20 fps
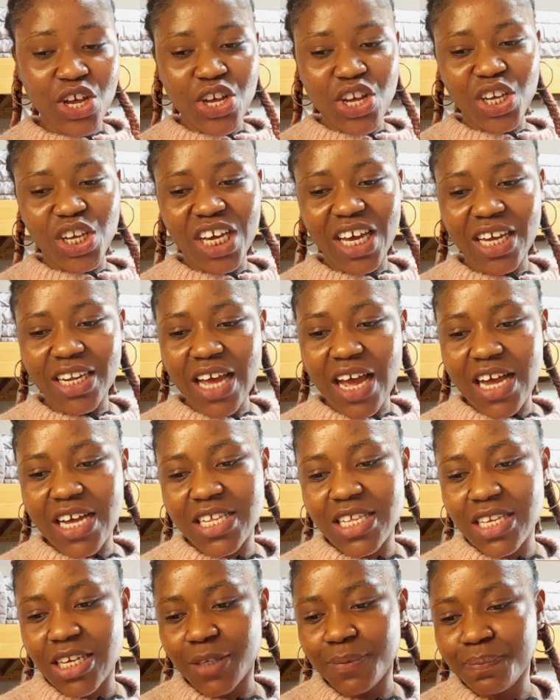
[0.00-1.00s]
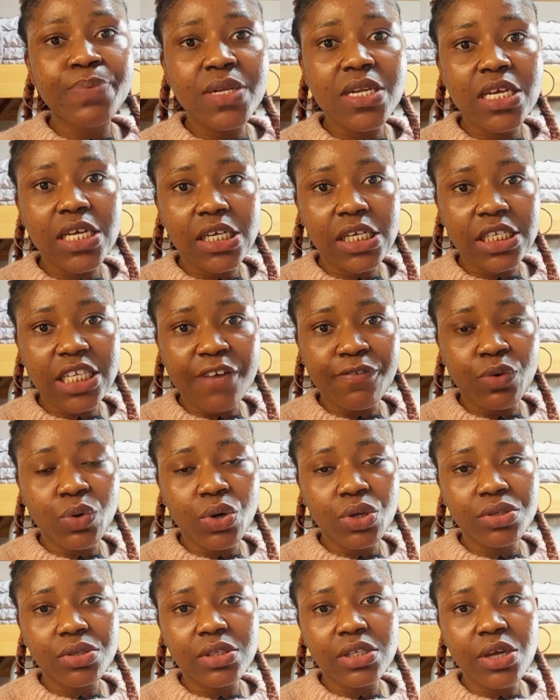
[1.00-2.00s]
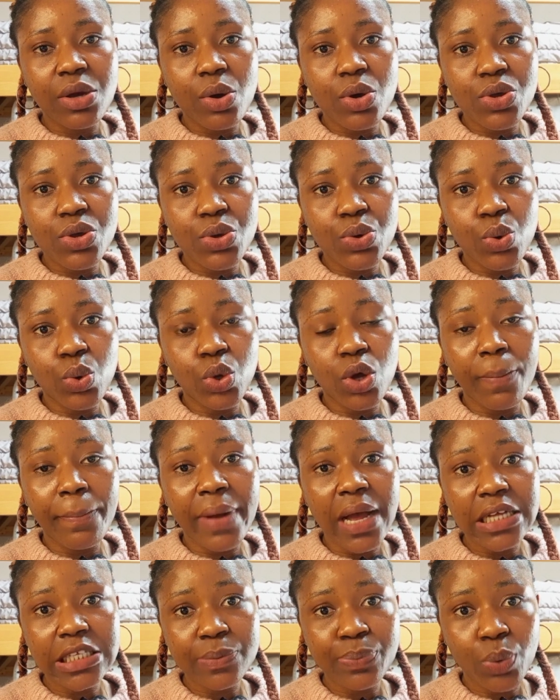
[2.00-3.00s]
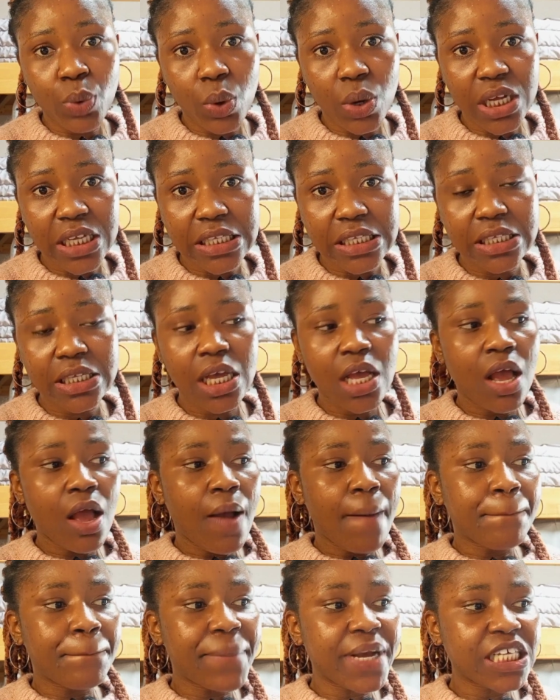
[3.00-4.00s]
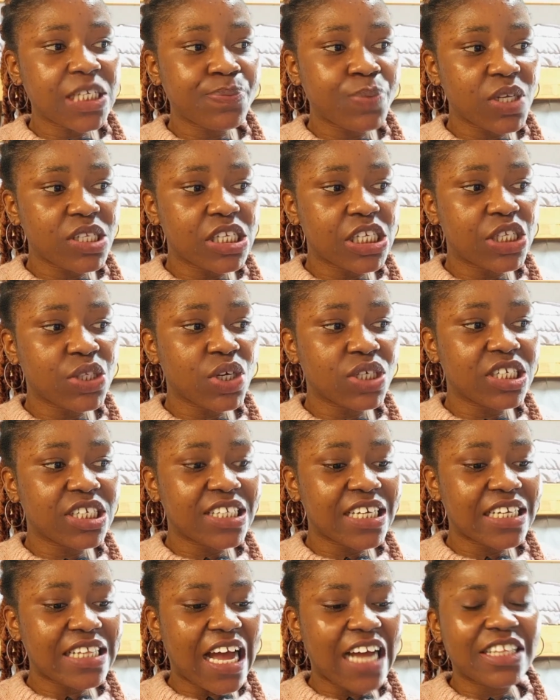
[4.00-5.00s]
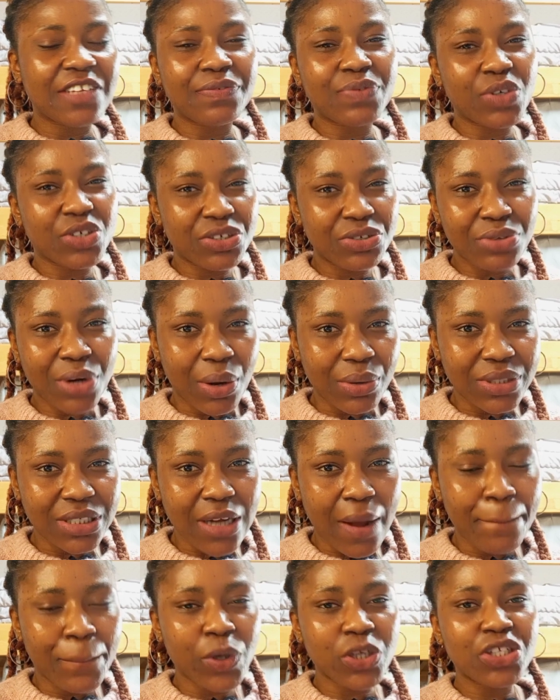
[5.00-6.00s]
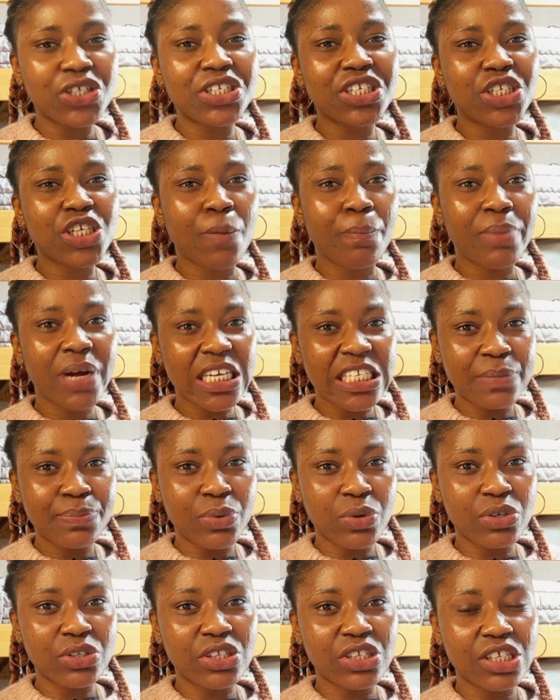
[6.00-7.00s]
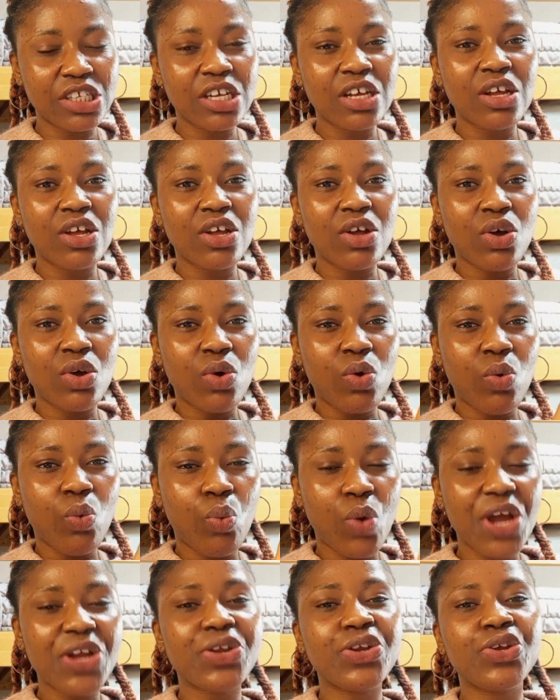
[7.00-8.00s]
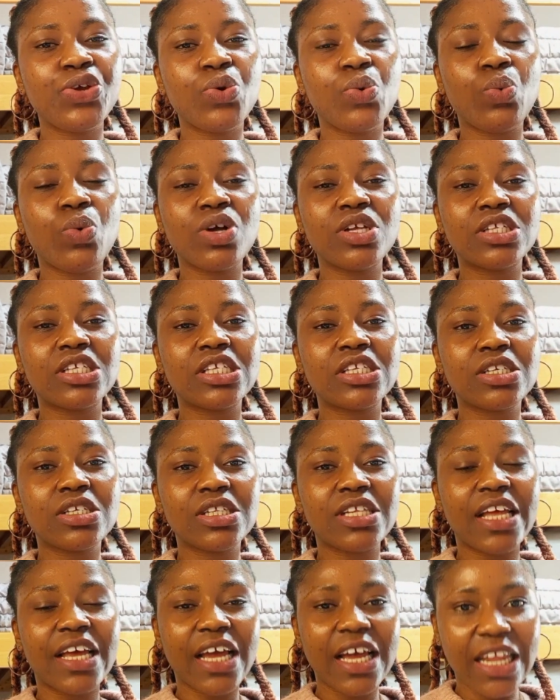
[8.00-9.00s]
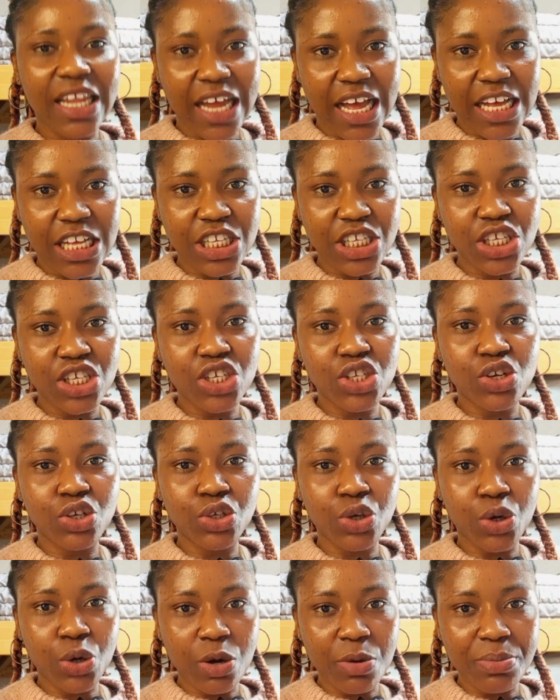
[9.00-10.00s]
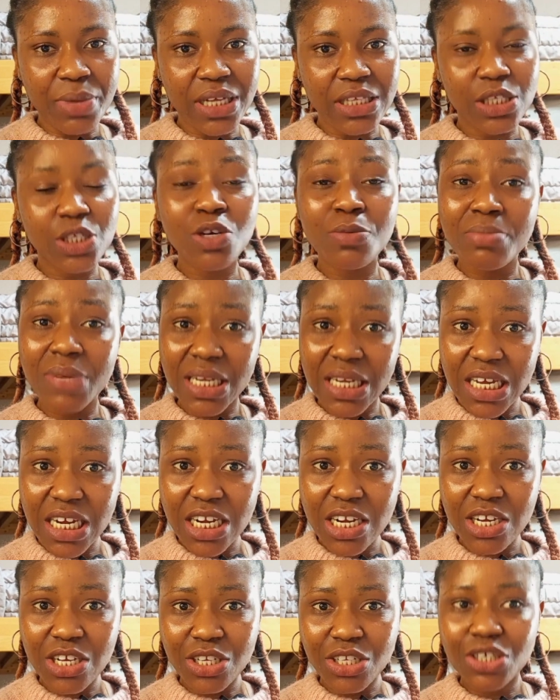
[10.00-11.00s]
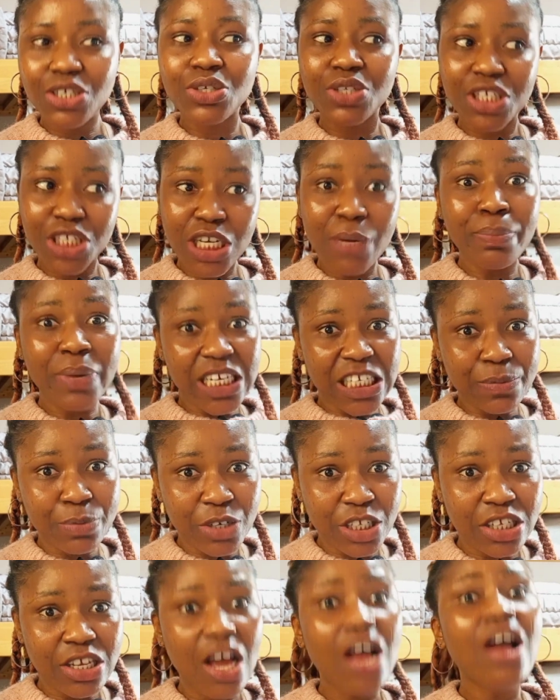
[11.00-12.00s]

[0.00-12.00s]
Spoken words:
you can ask. Please, I forgot to tell you, your passport. Passport is not needed at the first round, but you need your passport when you want to legalize your document. So meaning you need your passport